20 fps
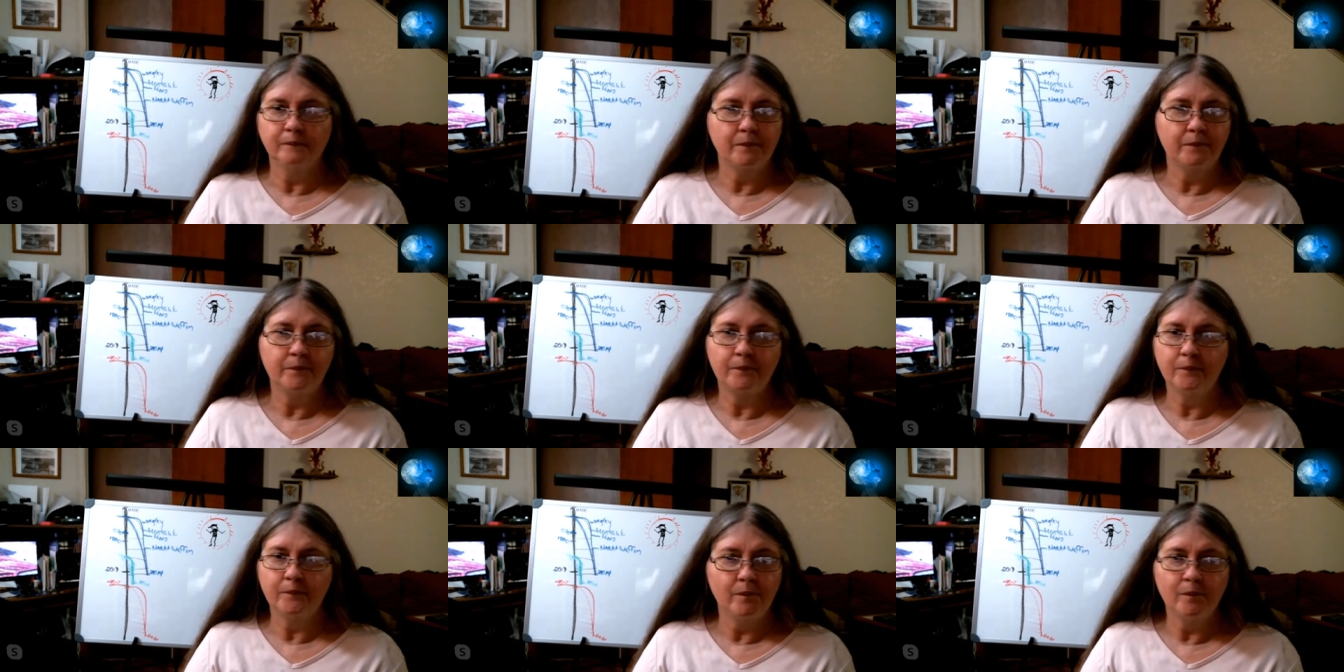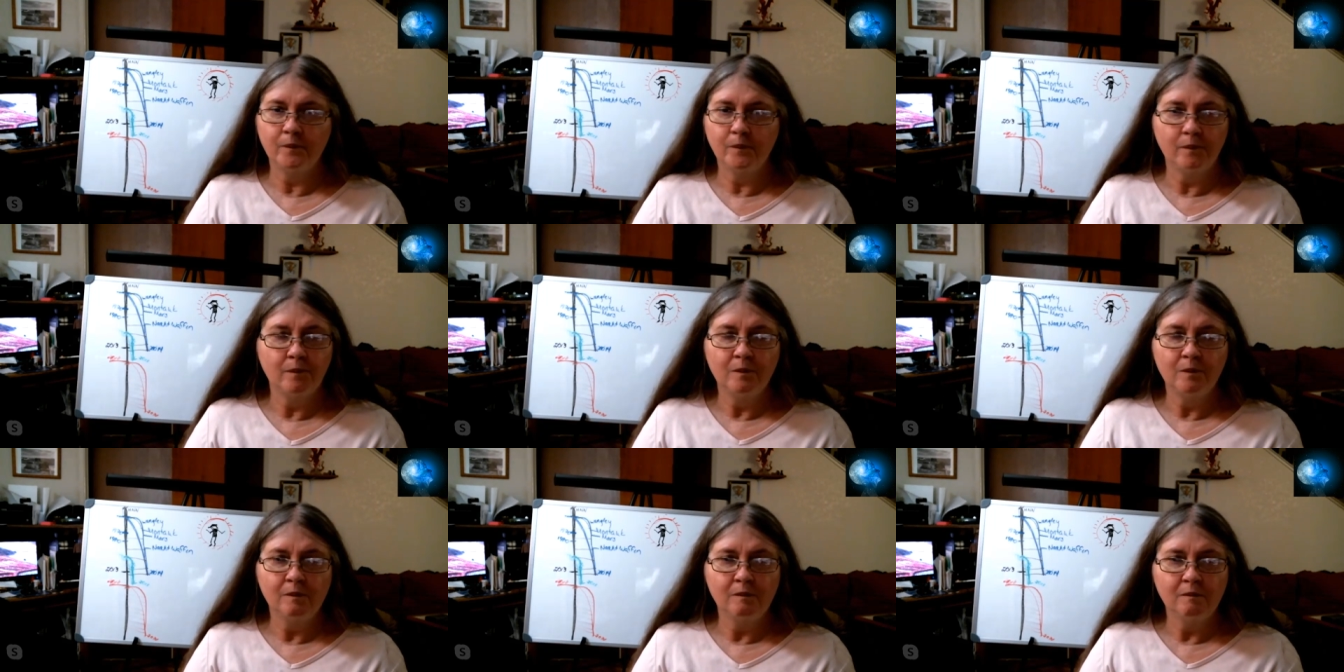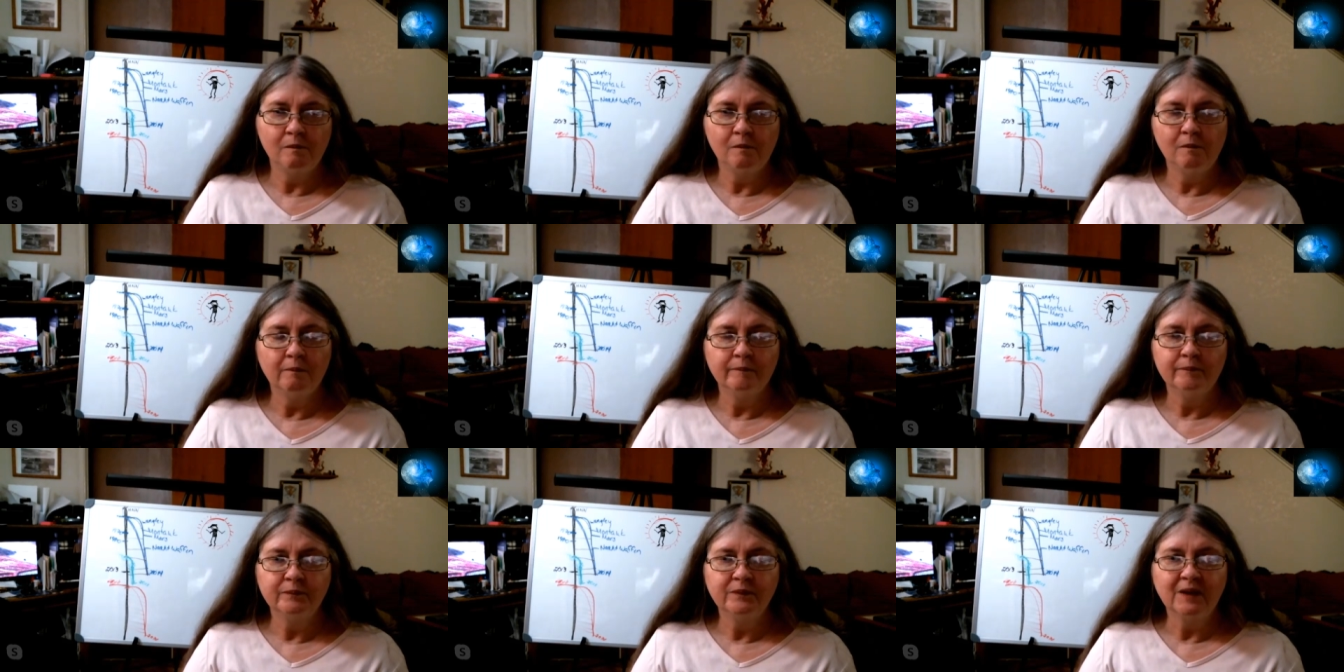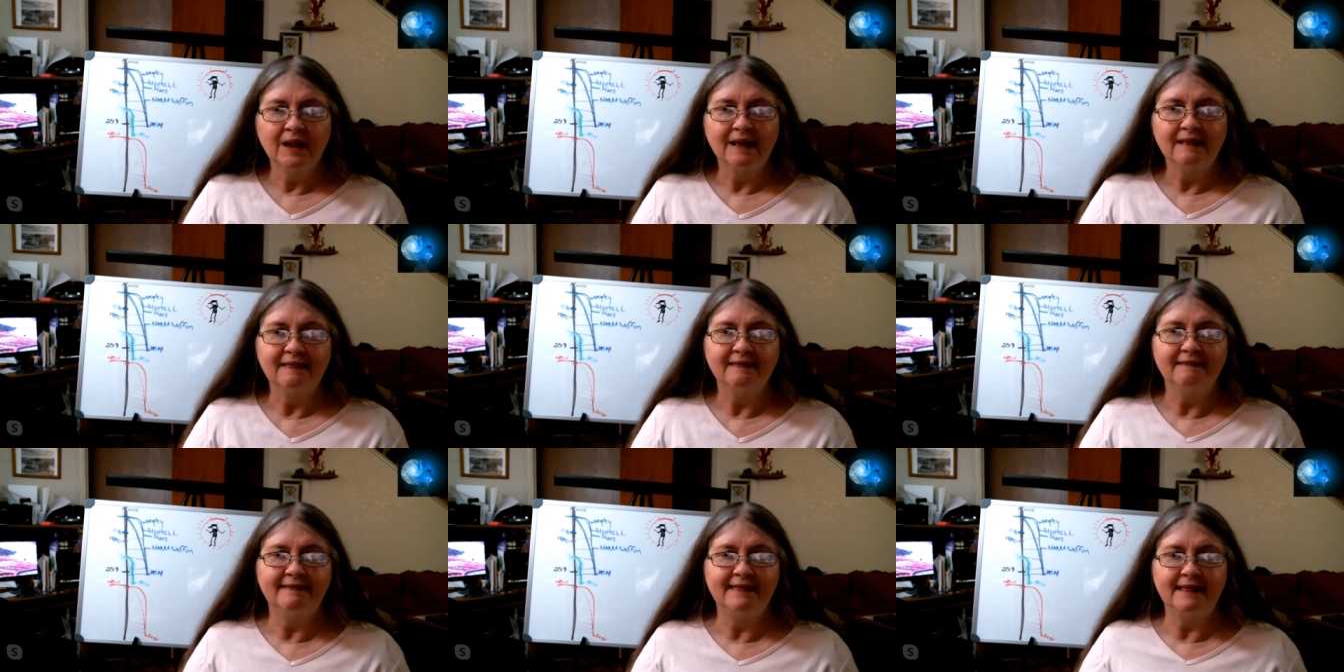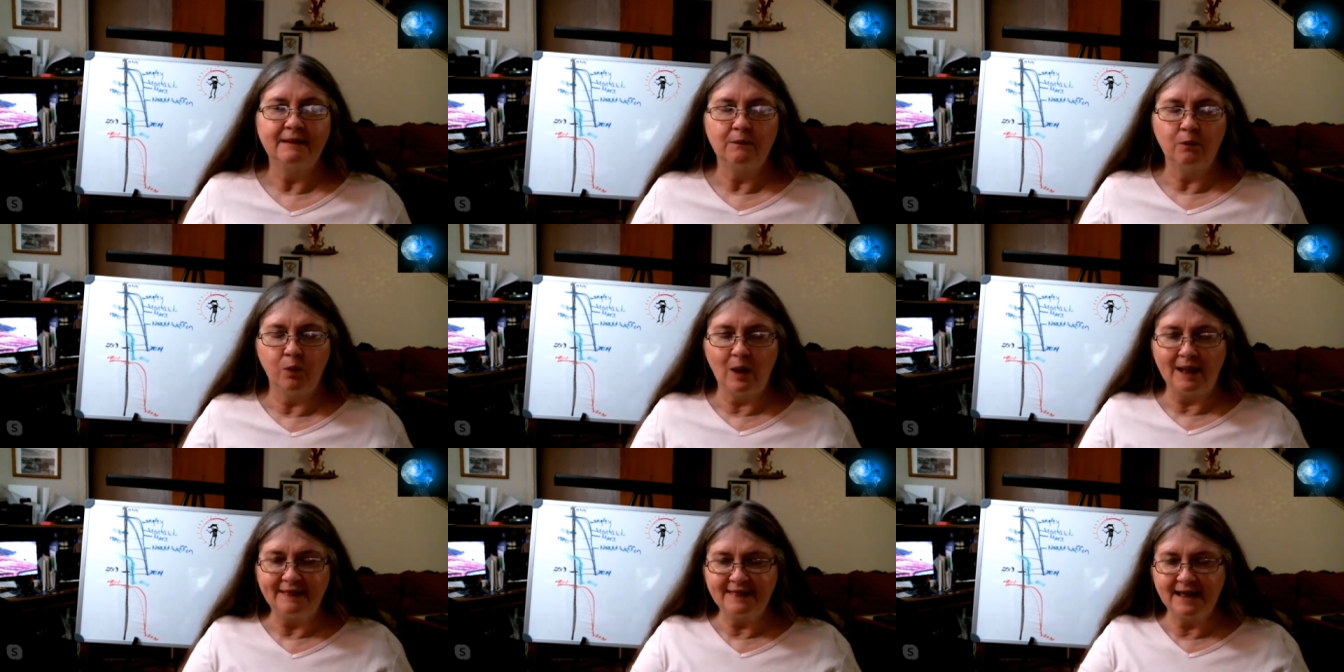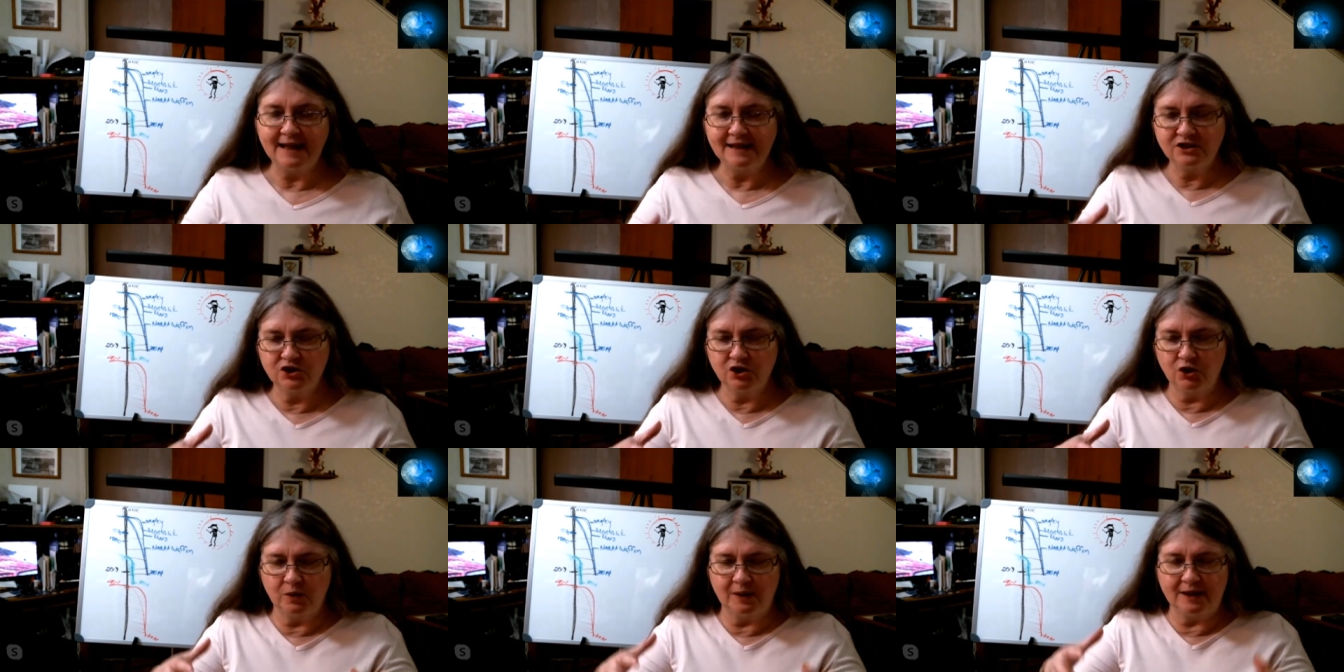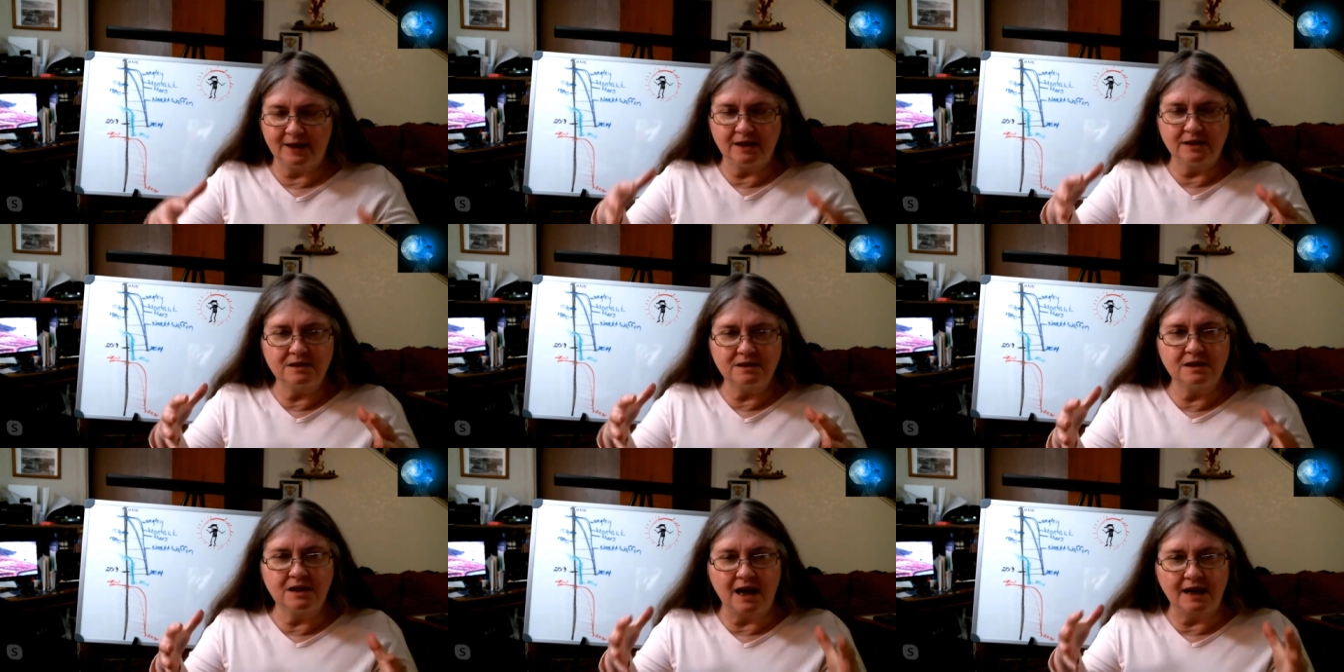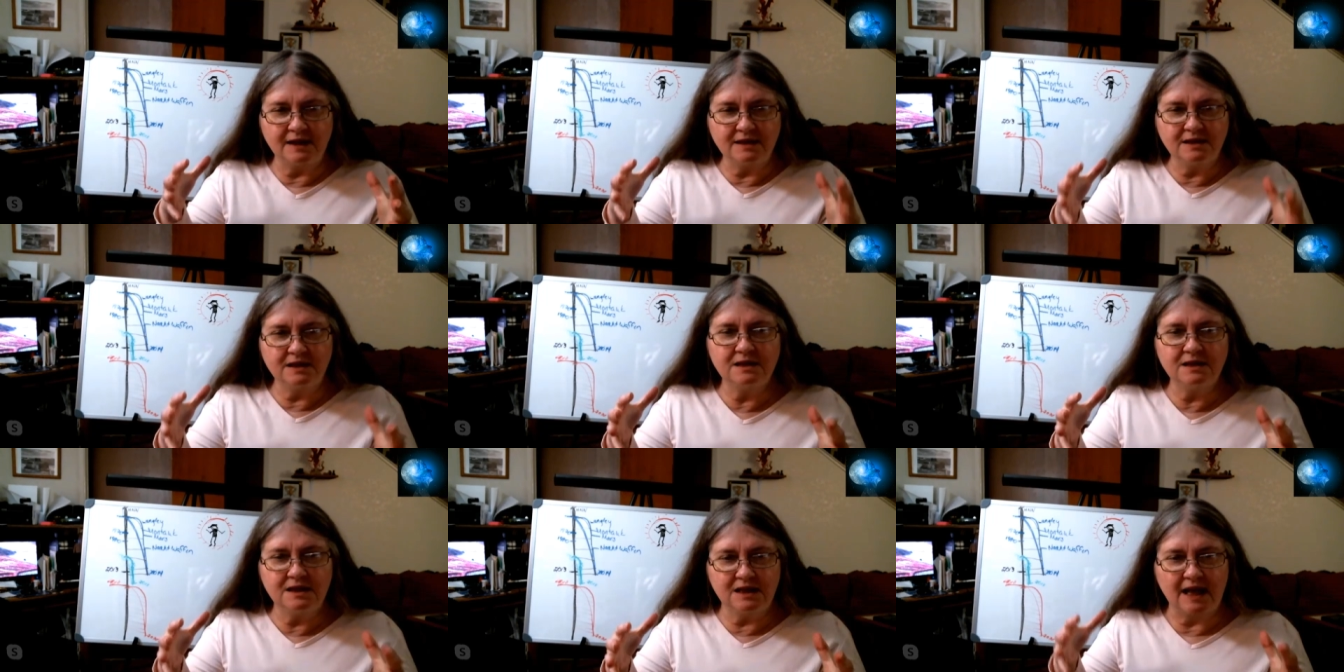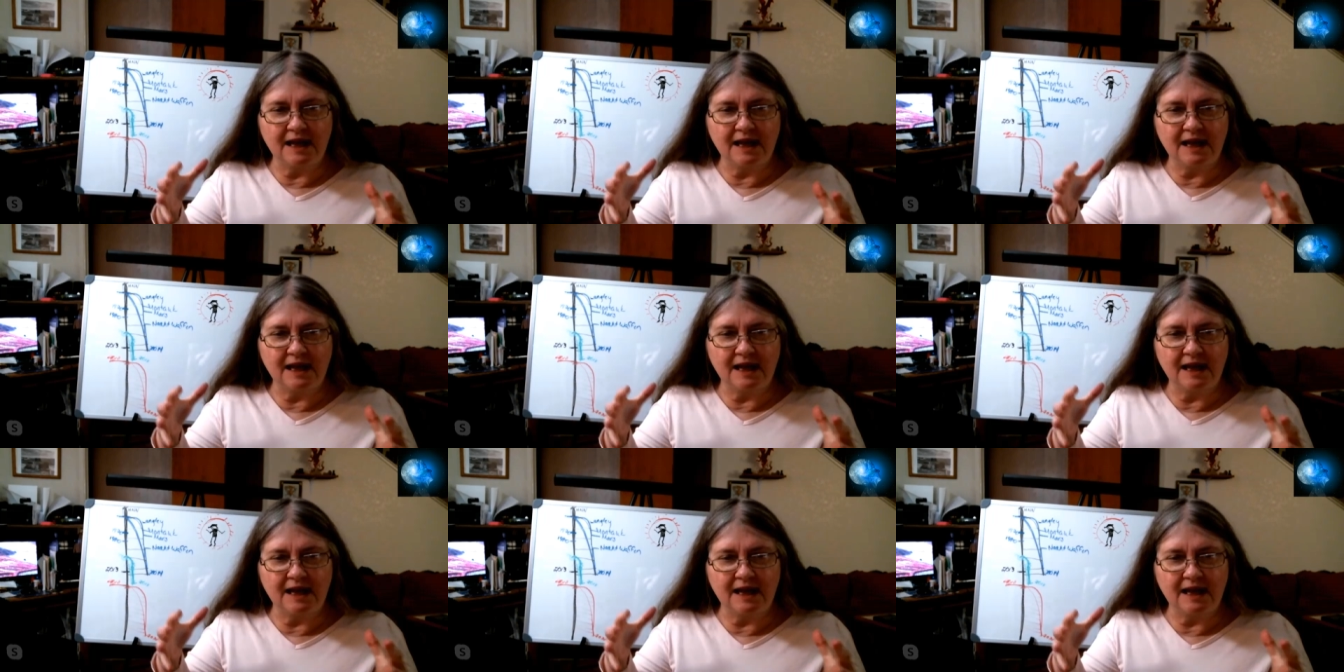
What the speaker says: Okay. So how do they, yeah.